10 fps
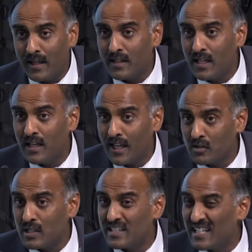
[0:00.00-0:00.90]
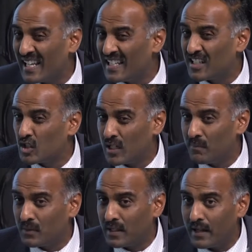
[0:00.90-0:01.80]
and he actually delayed the
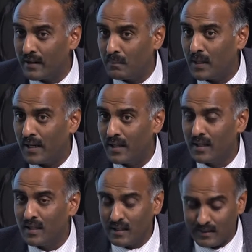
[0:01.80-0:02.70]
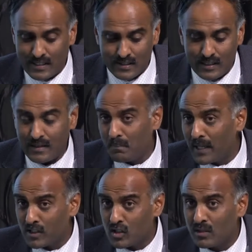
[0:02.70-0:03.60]
germ theory by Lister and
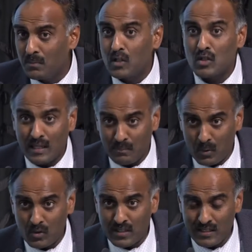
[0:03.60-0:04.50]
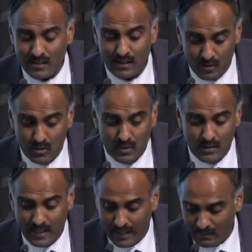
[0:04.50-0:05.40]
Pasteur because he opposed it tooth
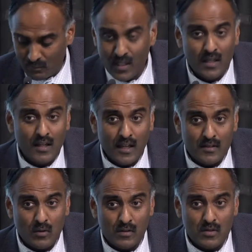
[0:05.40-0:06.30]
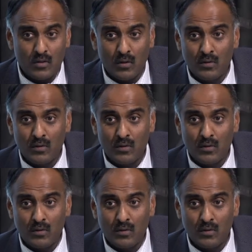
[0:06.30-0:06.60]
and nail. He's also